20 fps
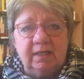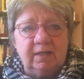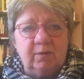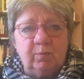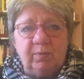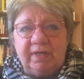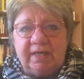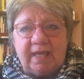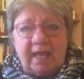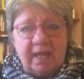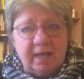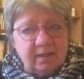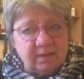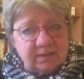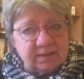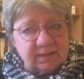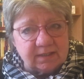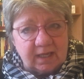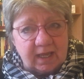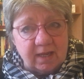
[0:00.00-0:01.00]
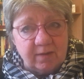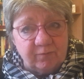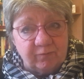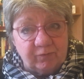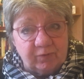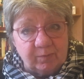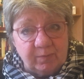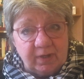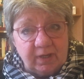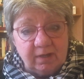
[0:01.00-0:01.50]
We can't escape
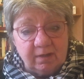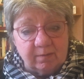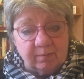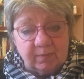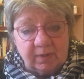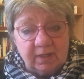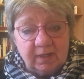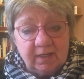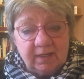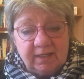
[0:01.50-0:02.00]
from him.